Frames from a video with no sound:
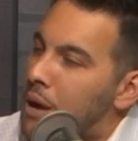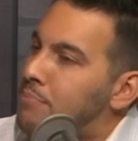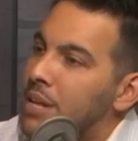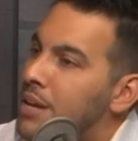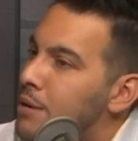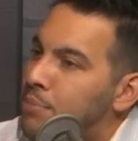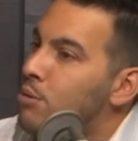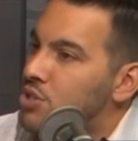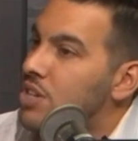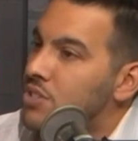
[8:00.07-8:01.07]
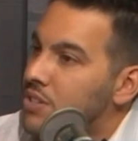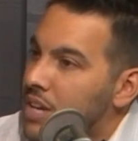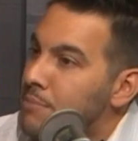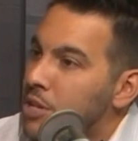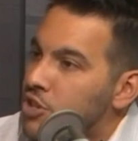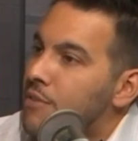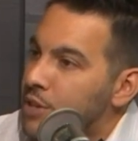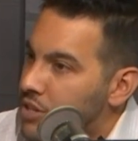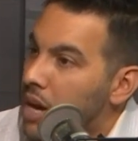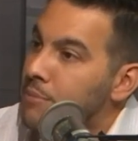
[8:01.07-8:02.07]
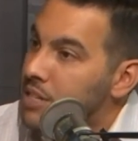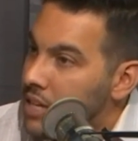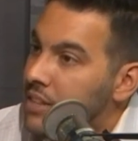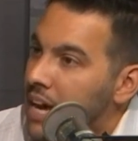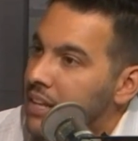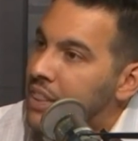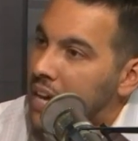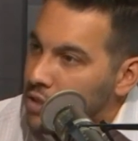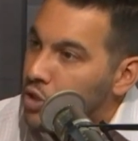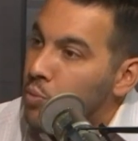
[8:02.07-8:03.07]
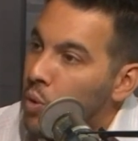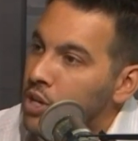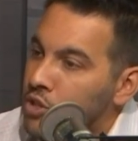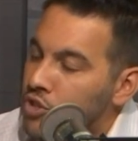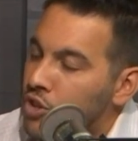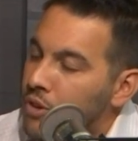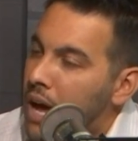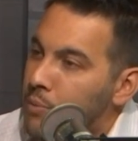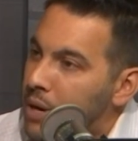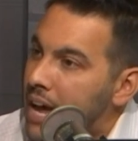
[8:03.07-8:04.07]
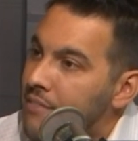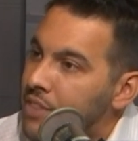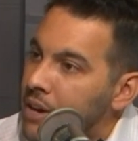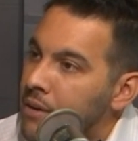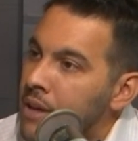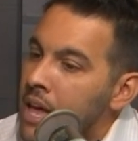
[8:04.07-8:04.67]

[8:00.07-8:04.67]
not playing a postseason team each and every time you did that. That's the one concern I would have there.